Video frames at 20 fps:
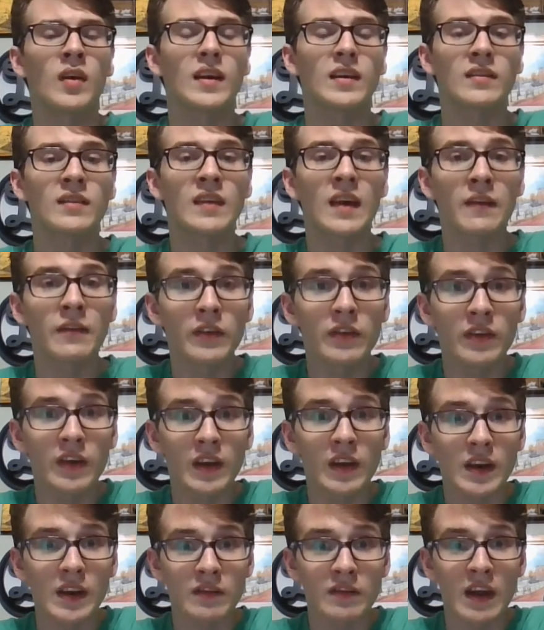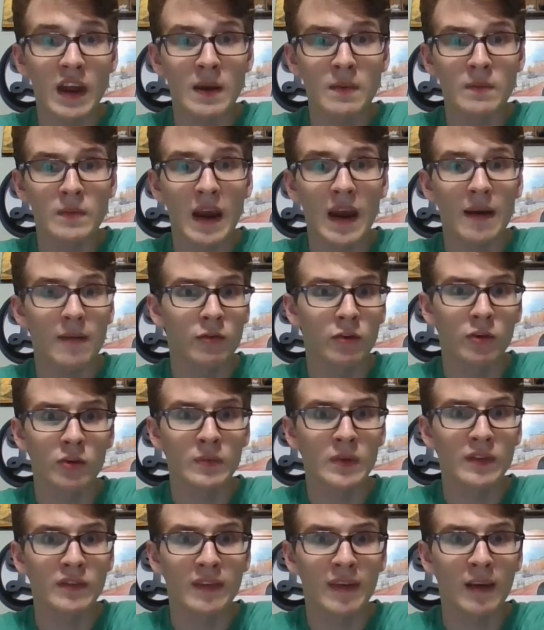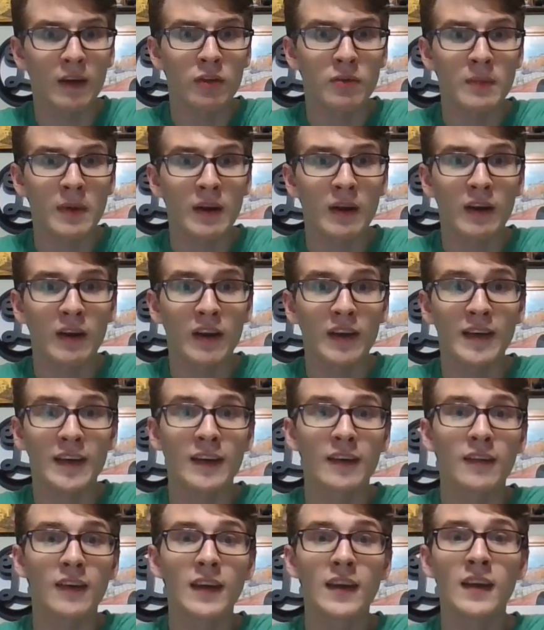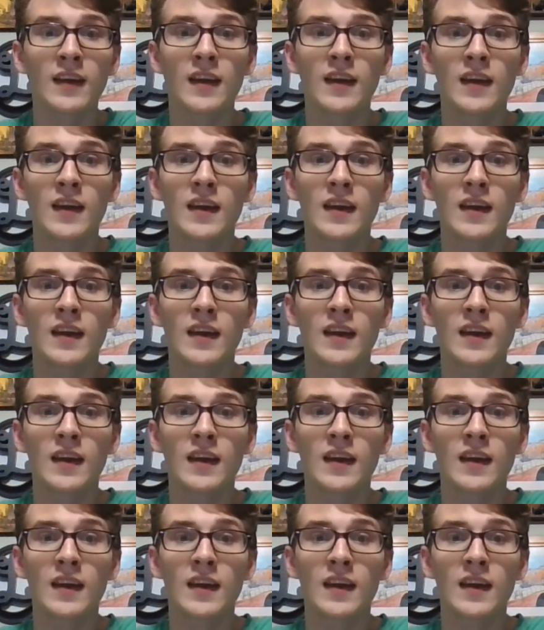7 cities named after him in South America and Italy.